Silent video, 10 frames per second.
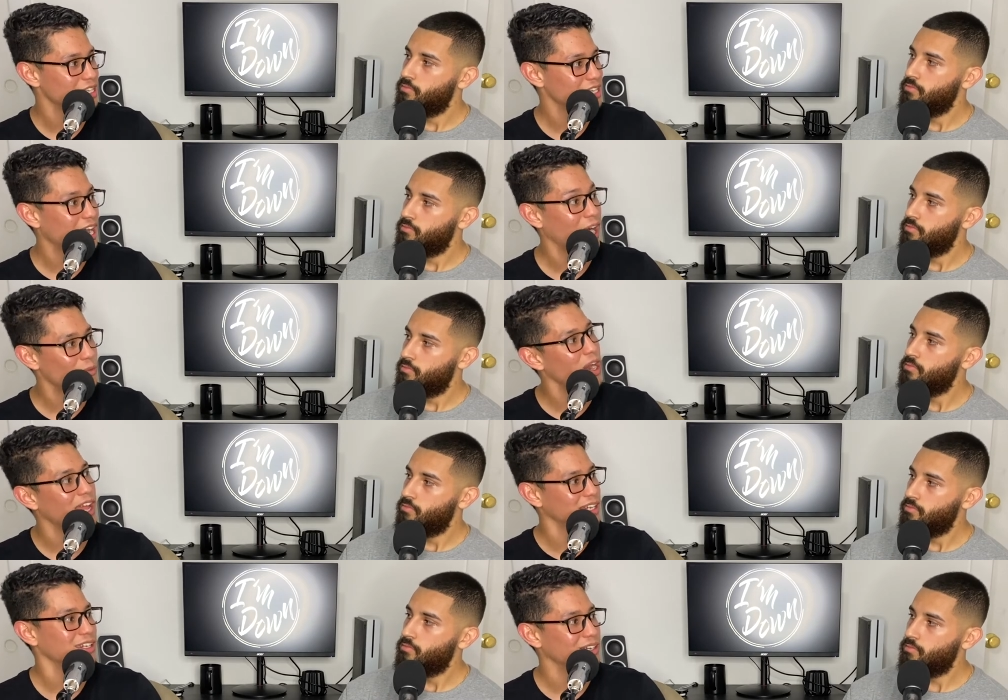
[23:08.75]
Speaker 1: I
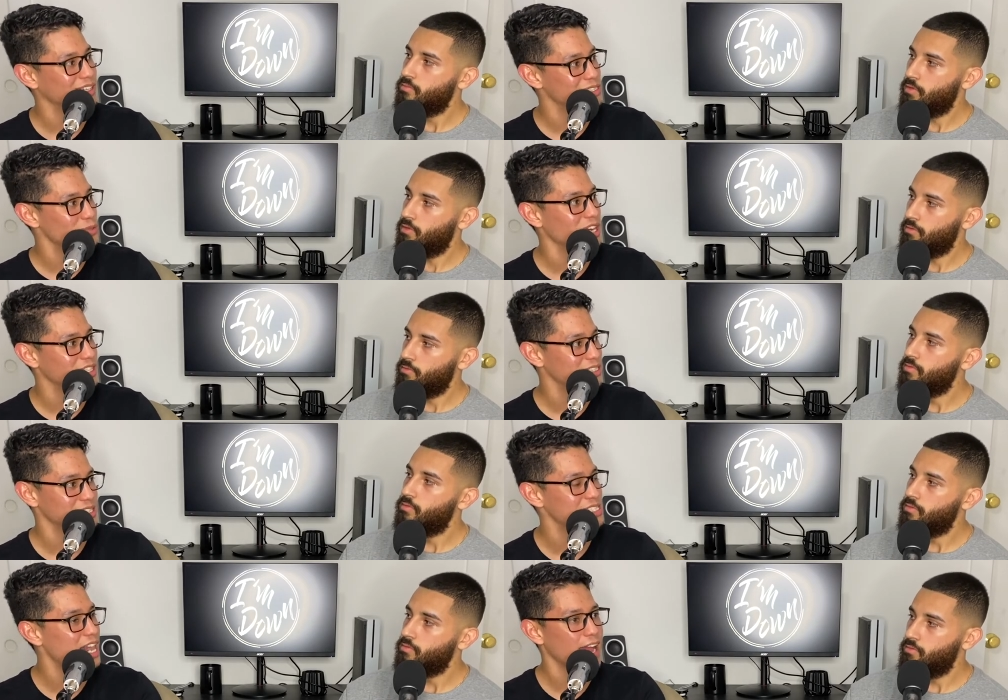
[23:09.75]
ran this yeah. race,
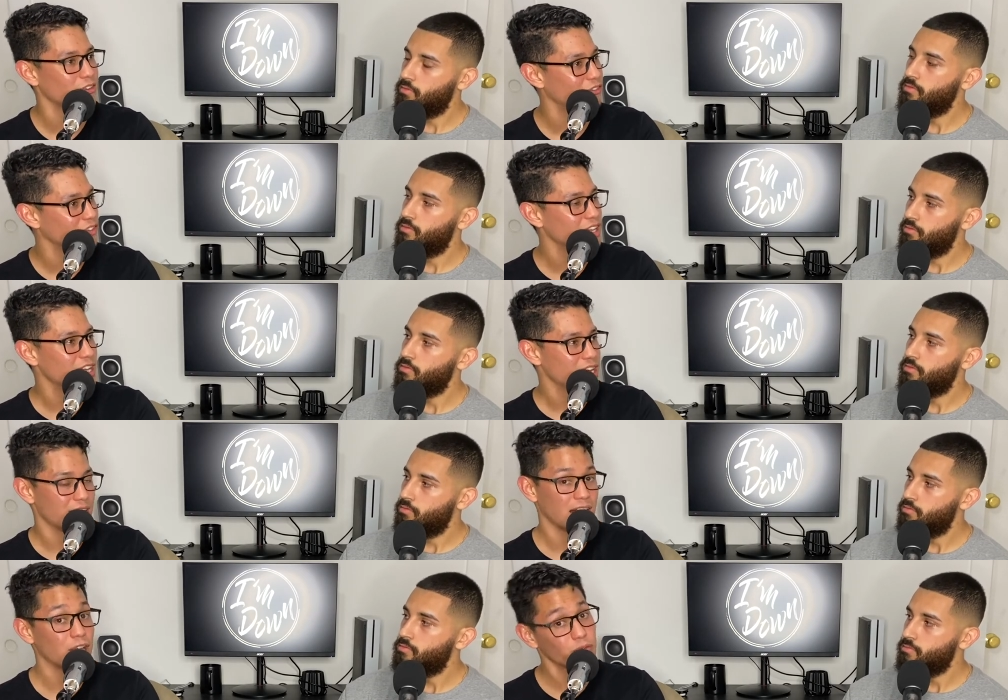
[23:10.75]
this life,
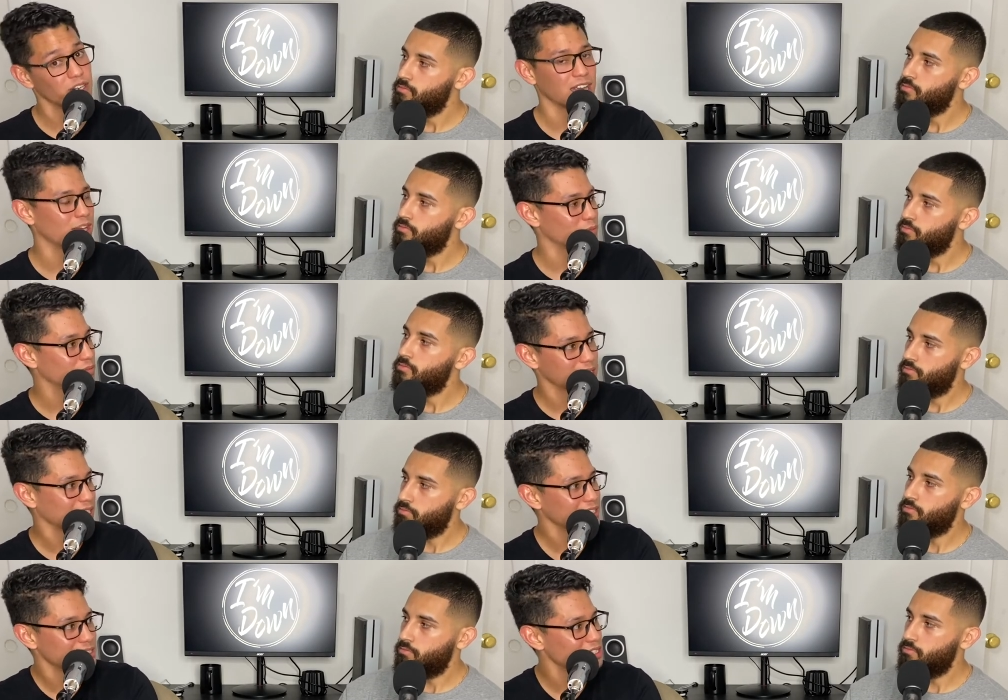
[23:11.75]
and I overcame. Because I
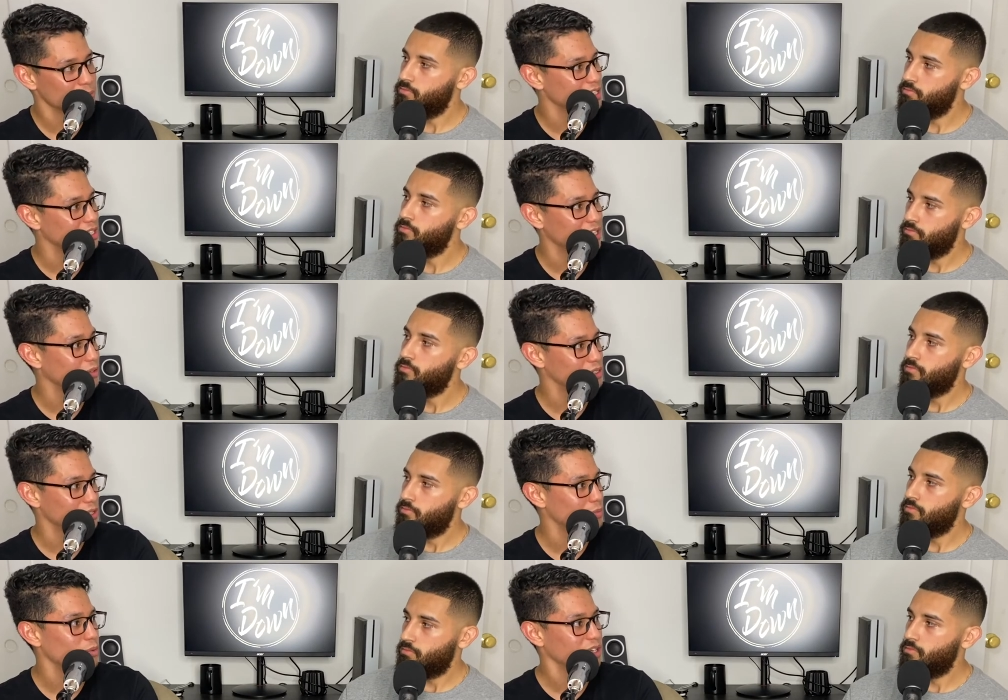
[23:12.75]
think that's gonna be the end. That's
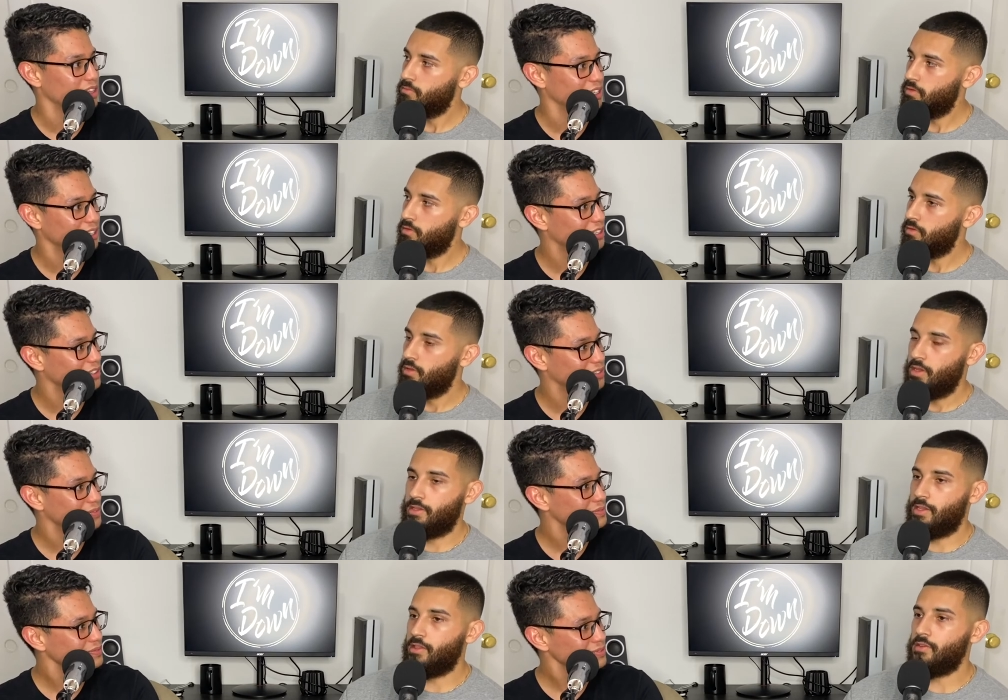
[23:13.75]
gonna be worth it. Yeah.
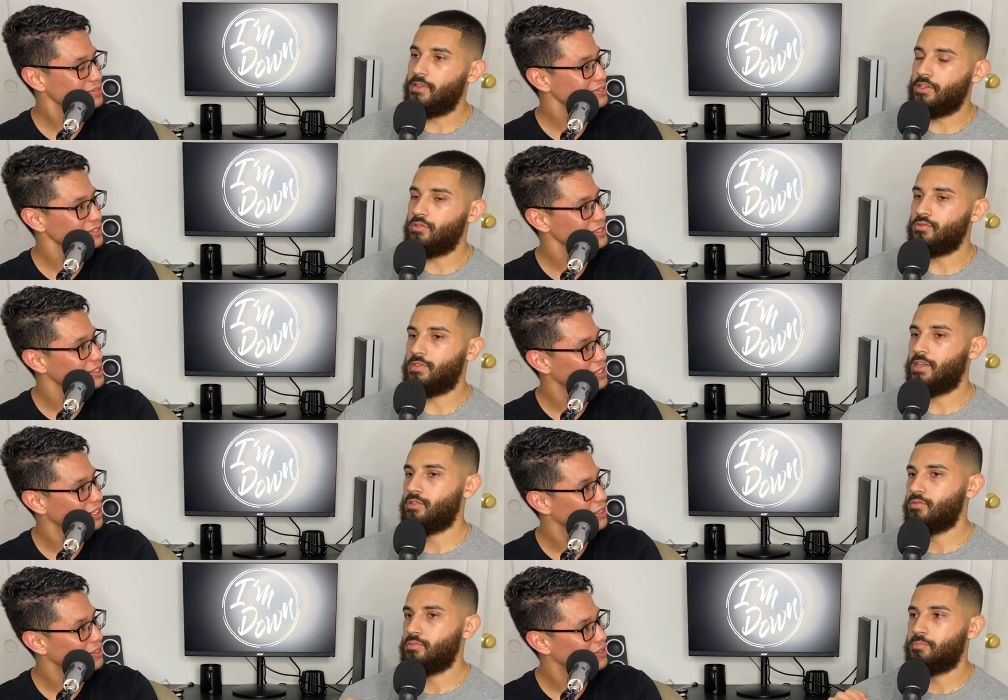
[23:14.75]
Speaker 2: And I love that you that
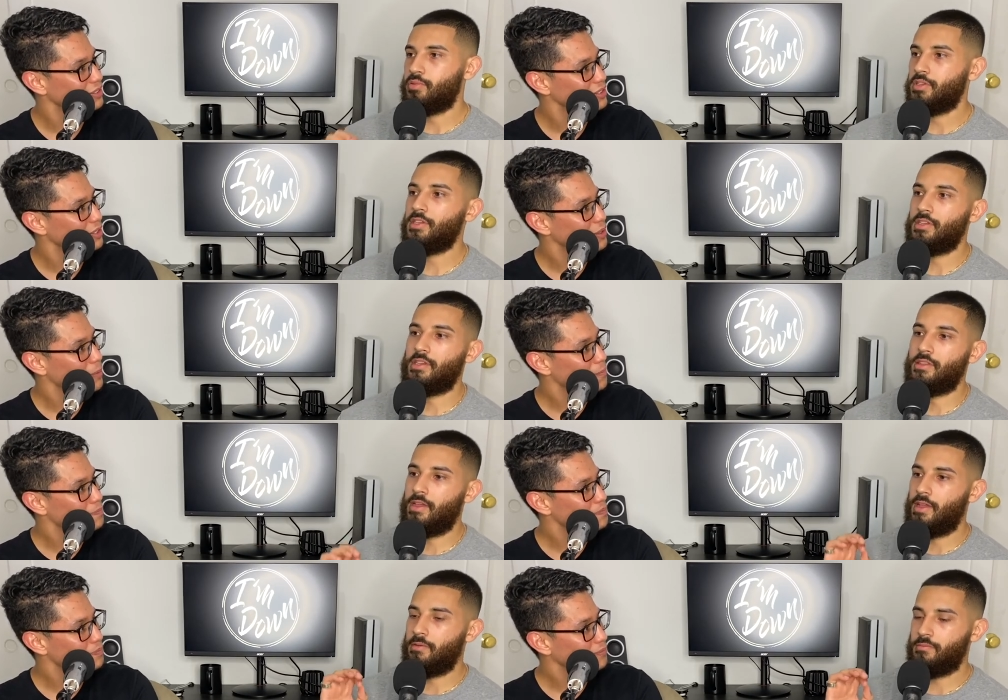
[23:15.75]
you put it in
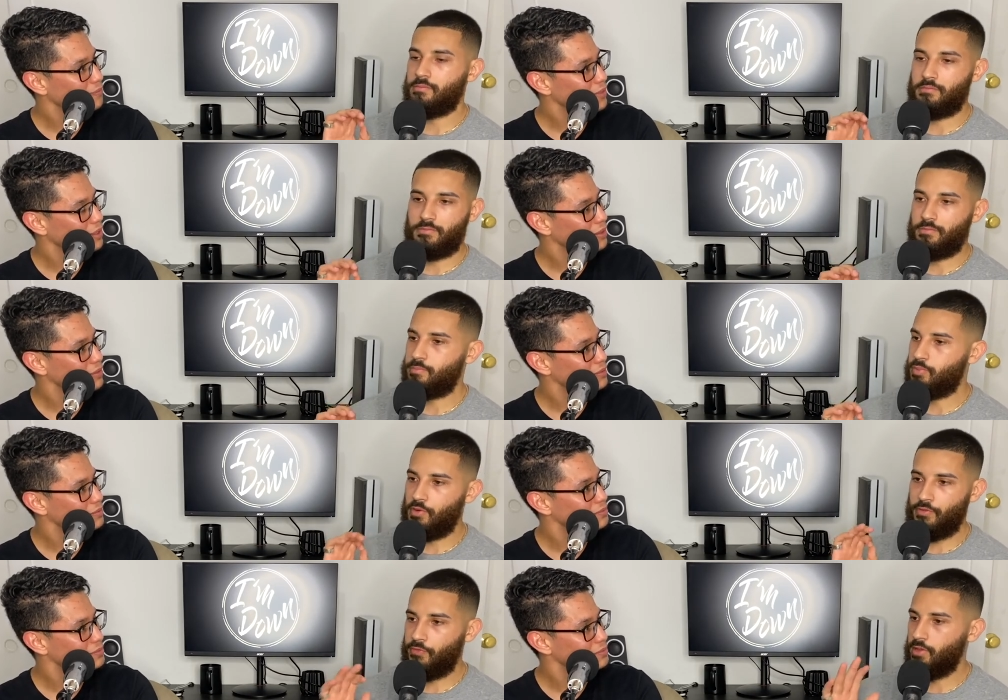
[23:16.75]
that
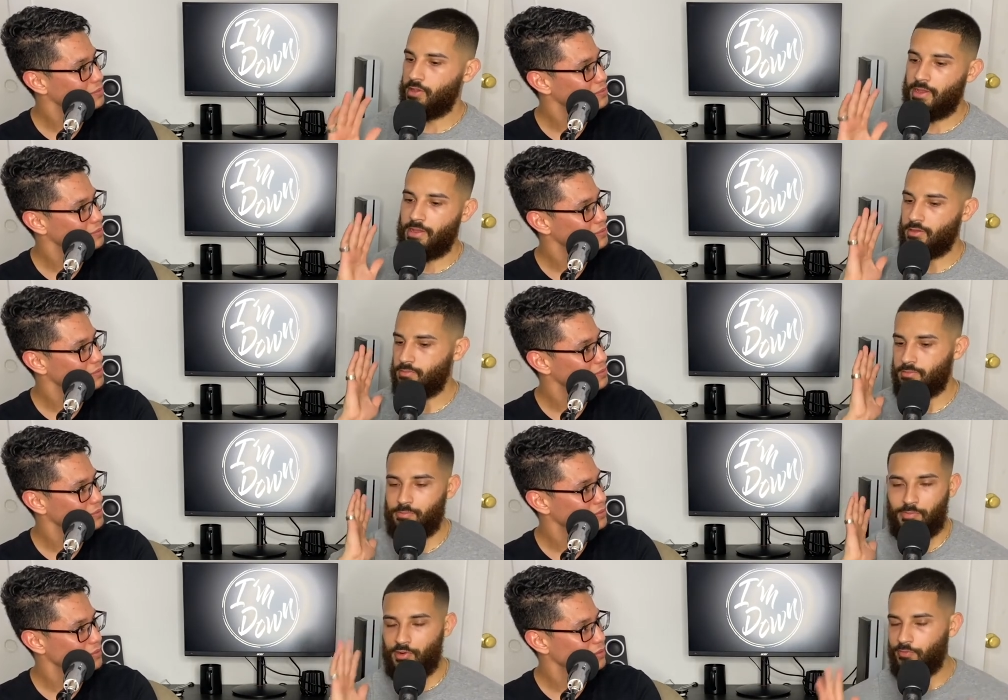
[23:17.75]
perfect like
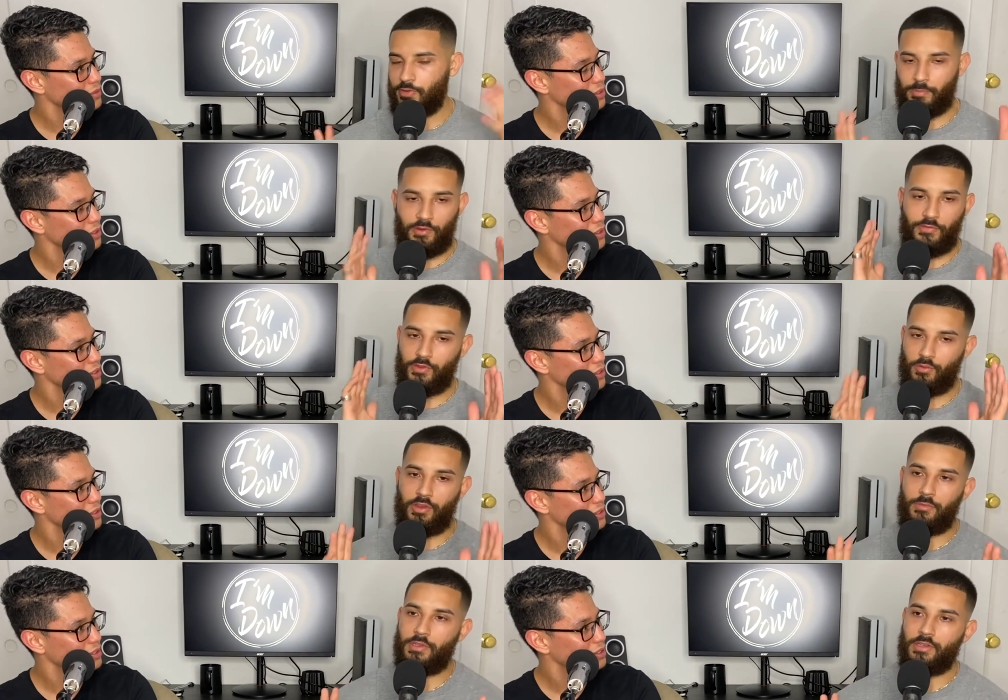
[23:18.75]
perfect perfect
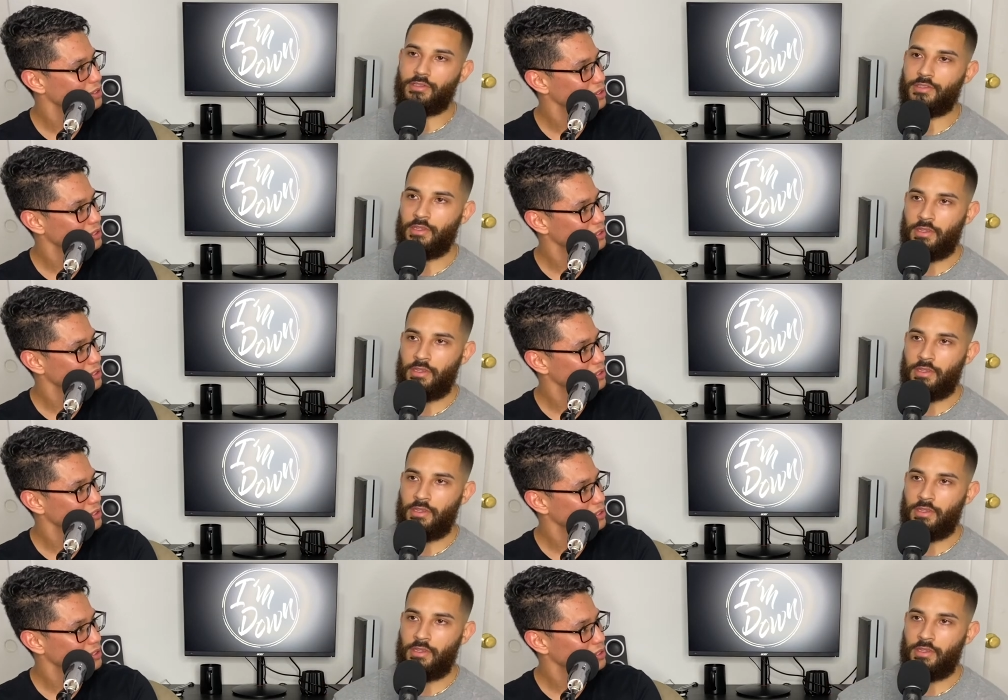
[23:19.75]
way because